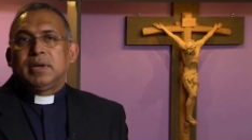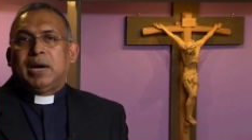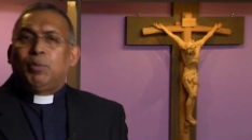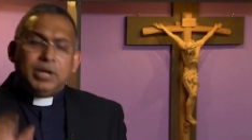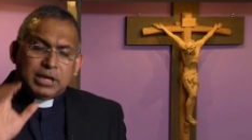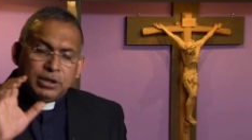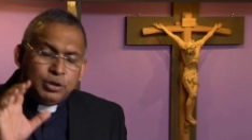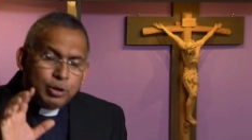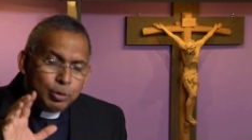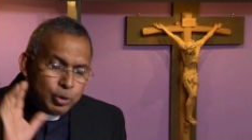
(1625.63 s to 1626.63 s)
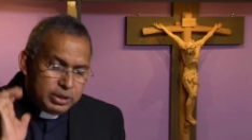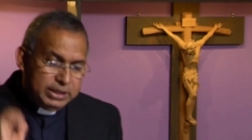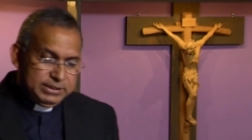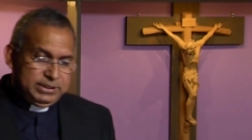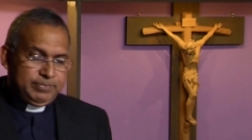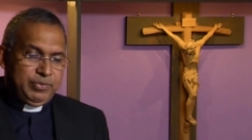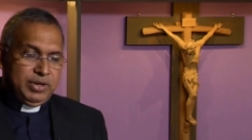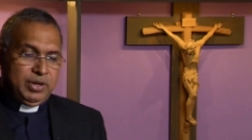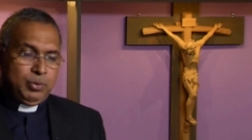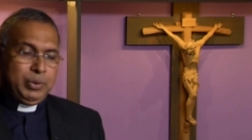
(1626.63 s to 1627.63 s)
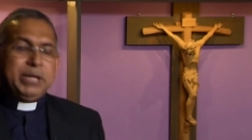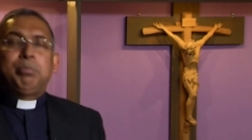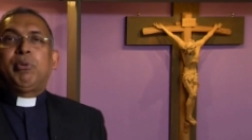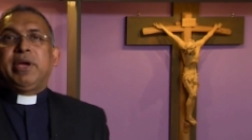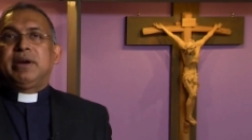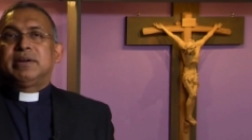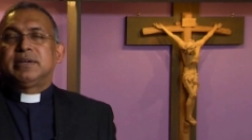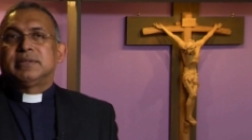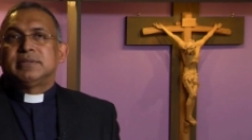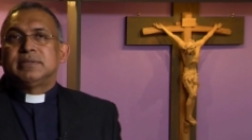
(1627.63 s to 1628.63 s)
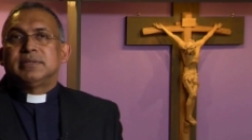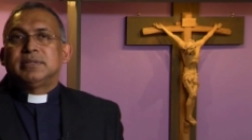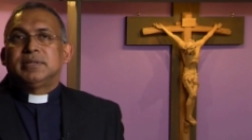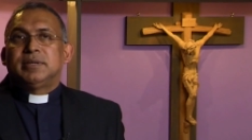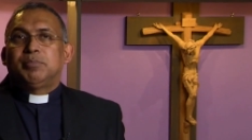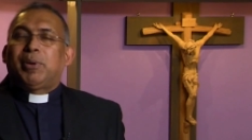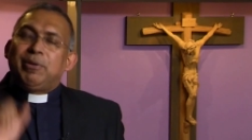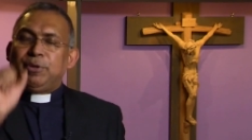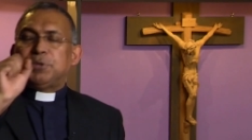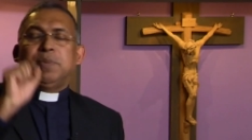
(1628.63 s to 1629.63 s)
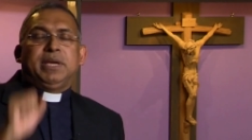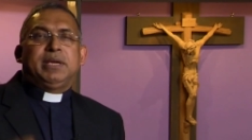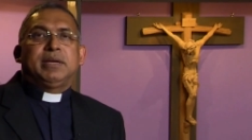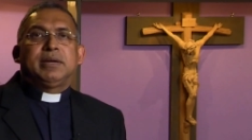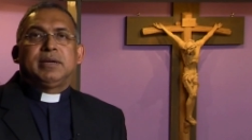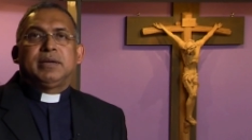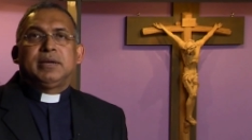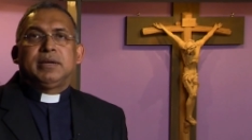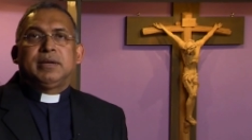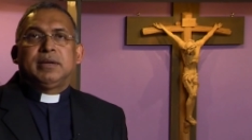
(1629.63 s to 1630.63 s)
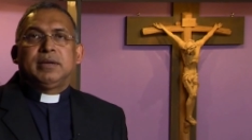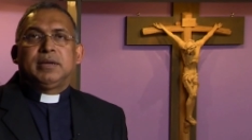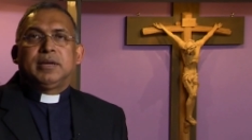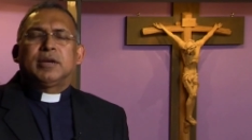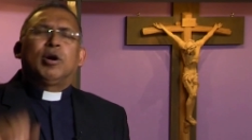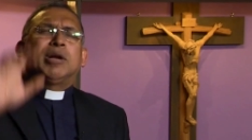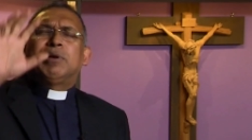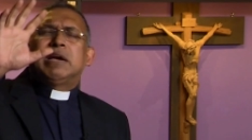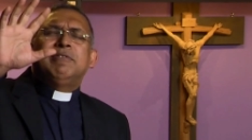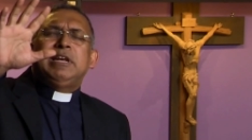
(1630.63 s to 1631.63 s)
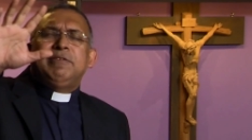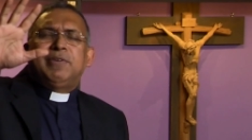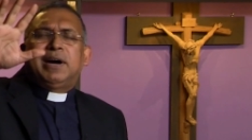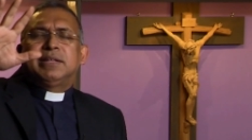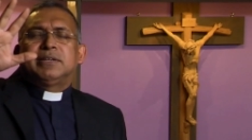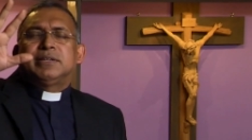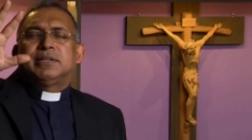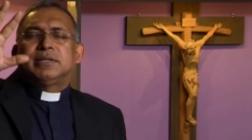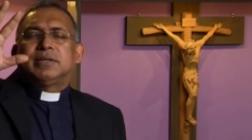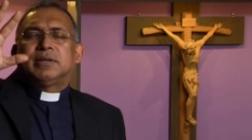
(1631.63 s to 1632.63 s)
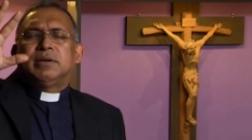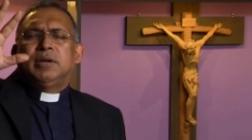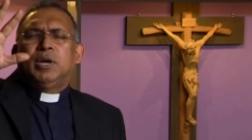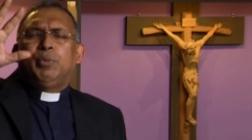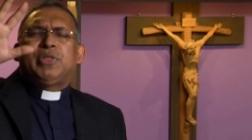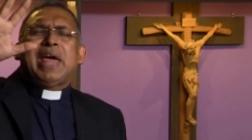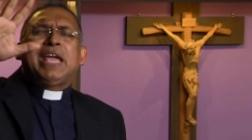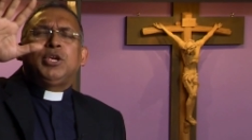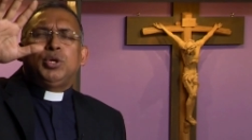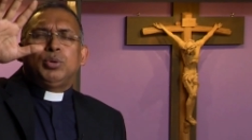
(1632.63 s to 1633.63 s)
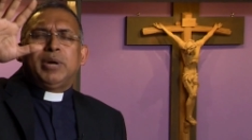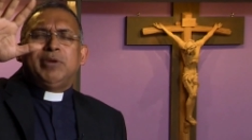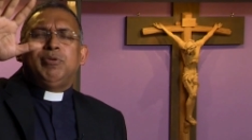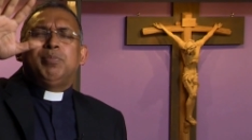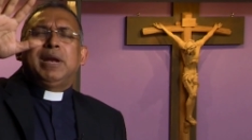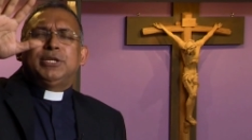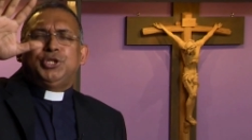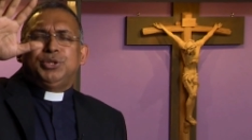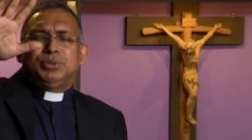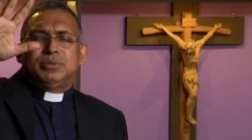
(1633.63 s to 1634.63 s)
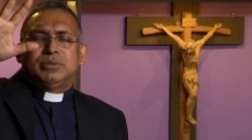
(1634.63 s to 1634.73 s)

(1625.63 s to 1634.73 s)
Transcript: I want to conclude this with a prayer. Pray with me. God, our Heavenly Father, we thank you and we bless you.